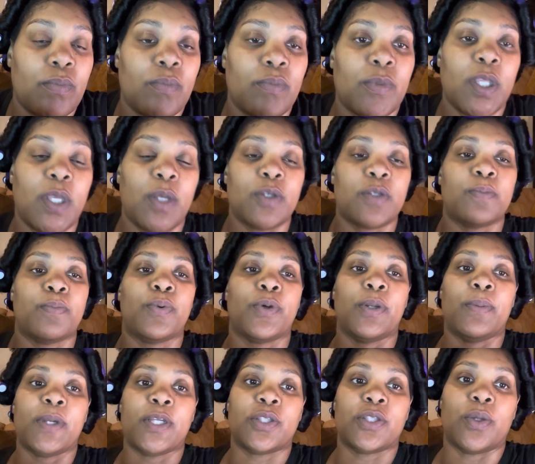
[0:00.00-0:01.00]
it was pretty
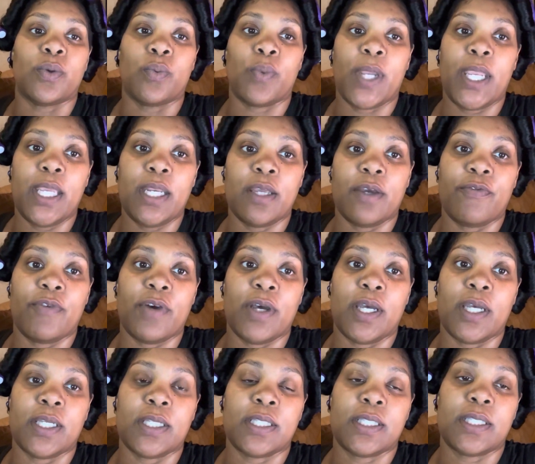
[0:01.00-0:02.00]
much the weight of
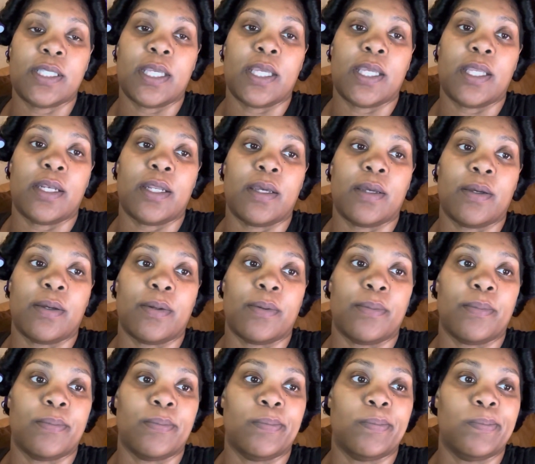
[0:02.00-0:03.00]
us
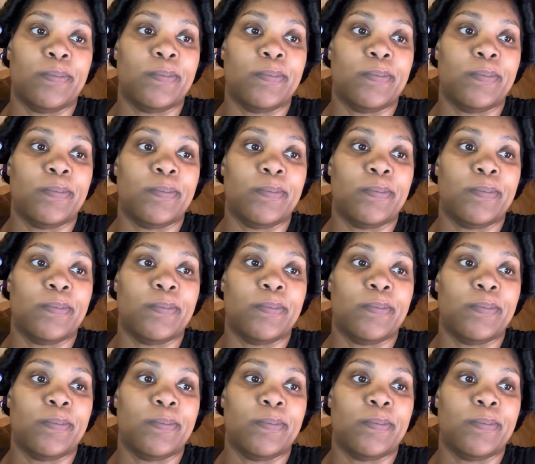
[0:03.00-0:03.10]
and